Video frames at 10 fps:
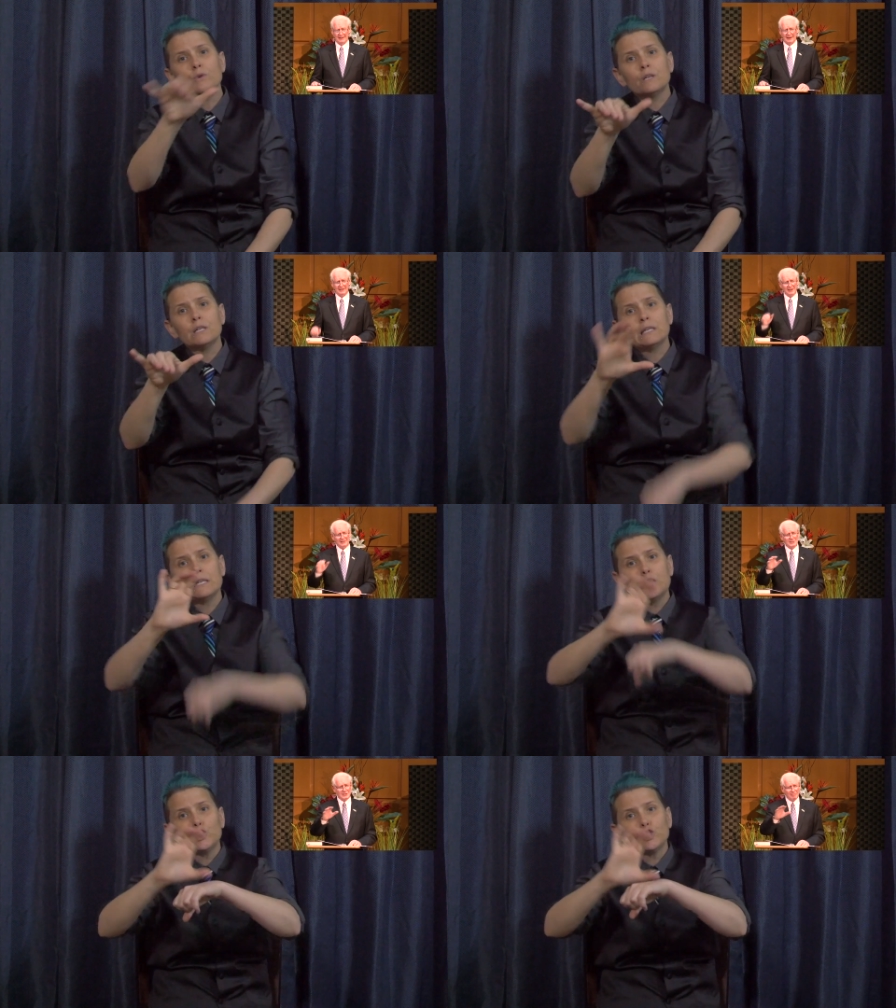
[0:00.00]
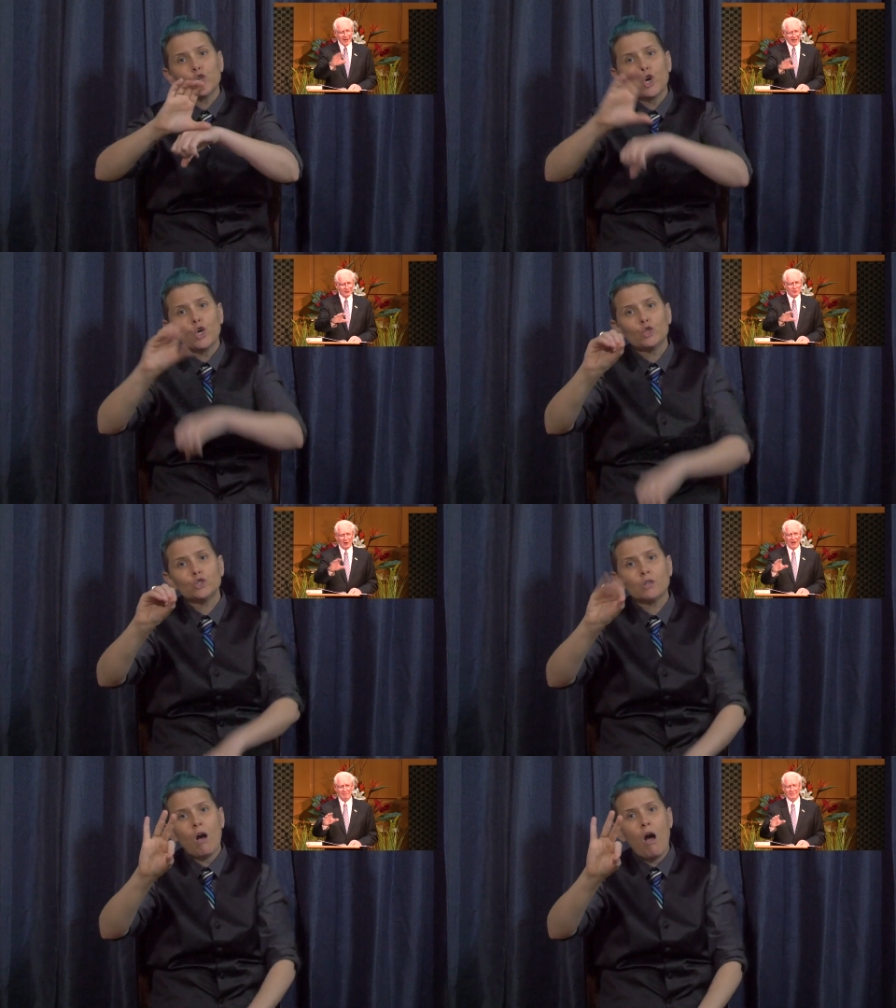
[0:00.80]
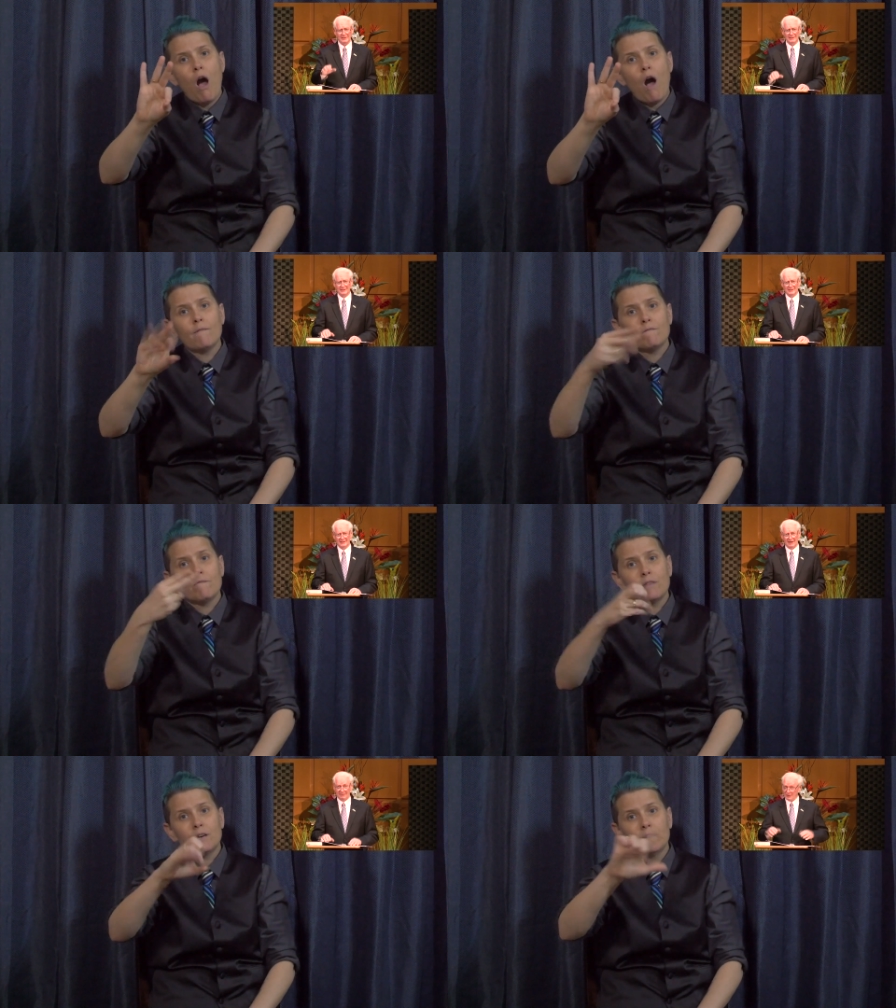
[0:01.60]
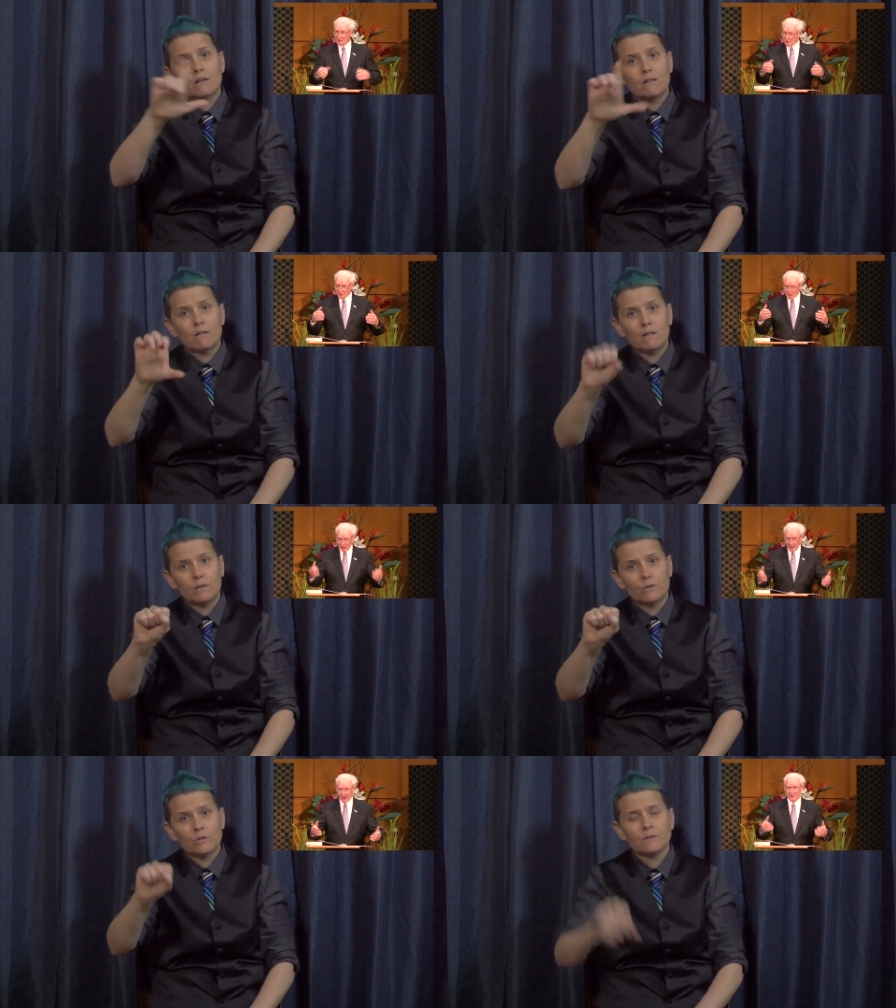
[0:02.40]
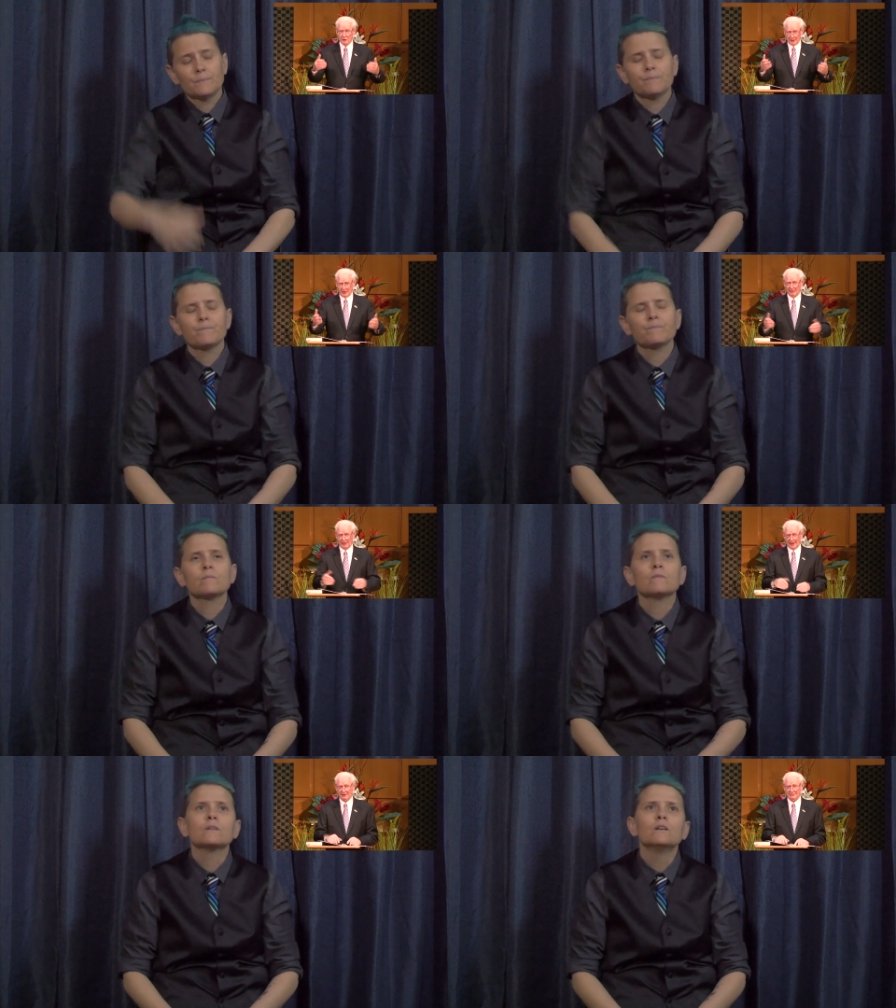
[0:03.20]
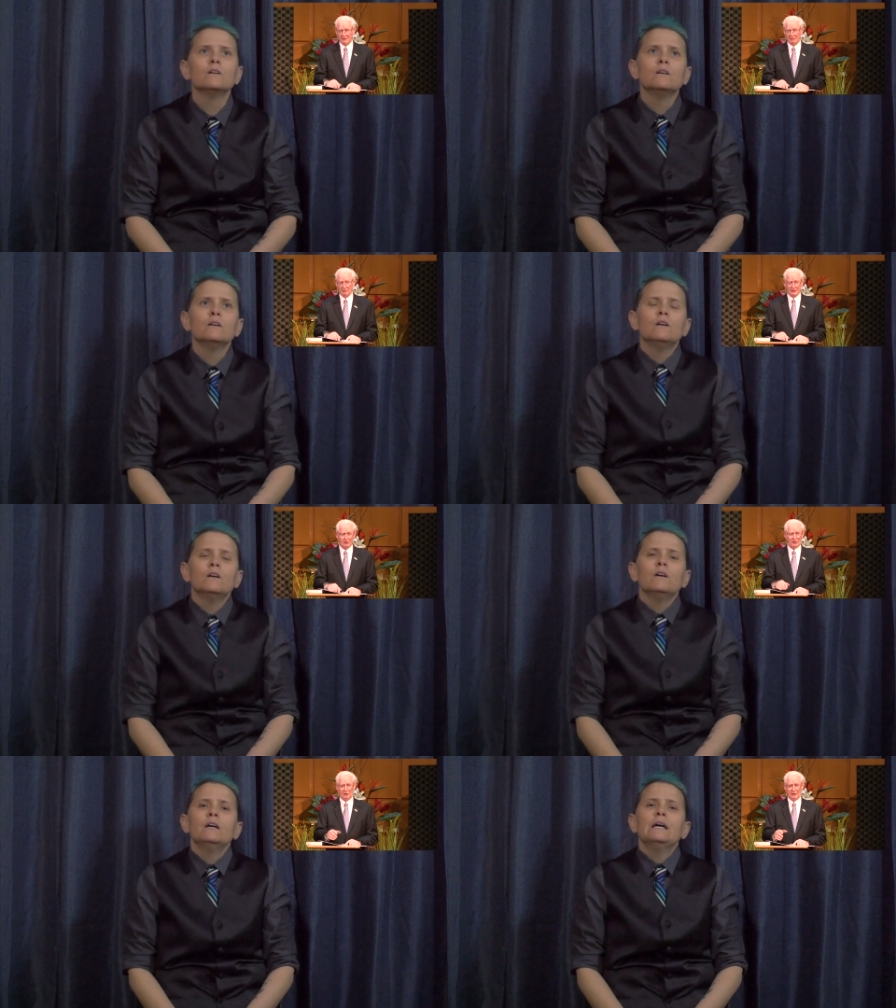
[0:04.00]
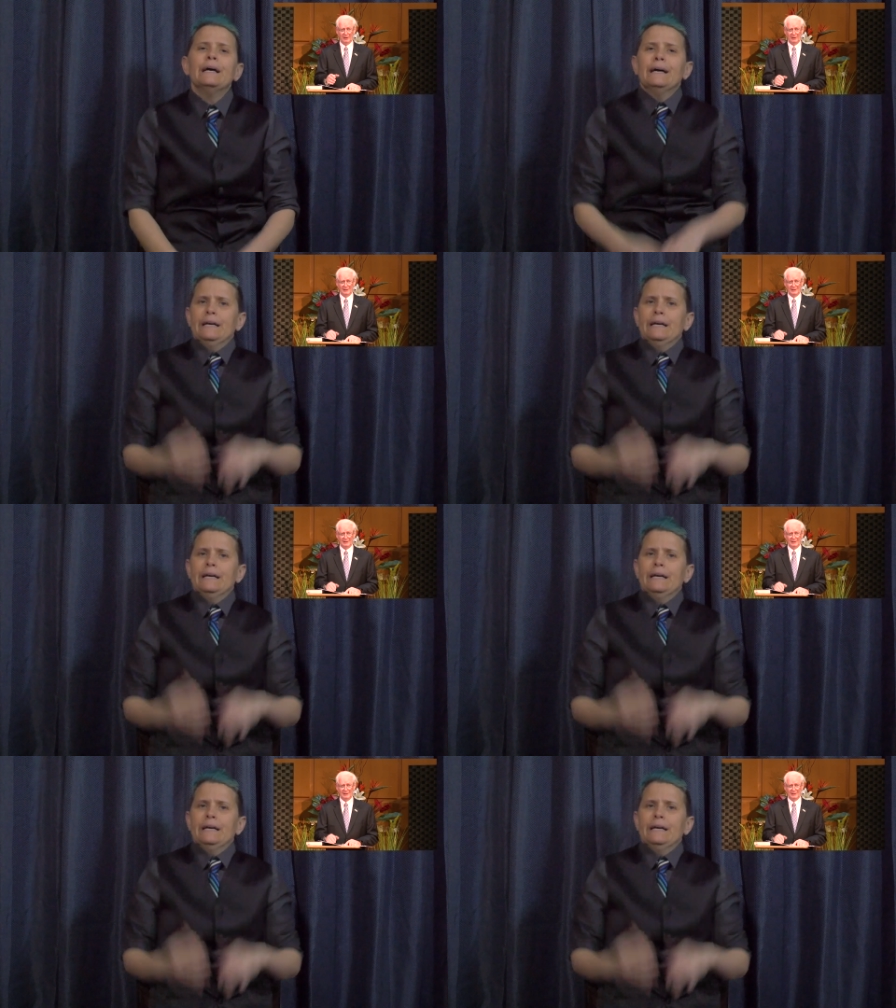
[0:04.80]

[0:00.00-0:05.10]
Against the backdrop of this change in our life that we call the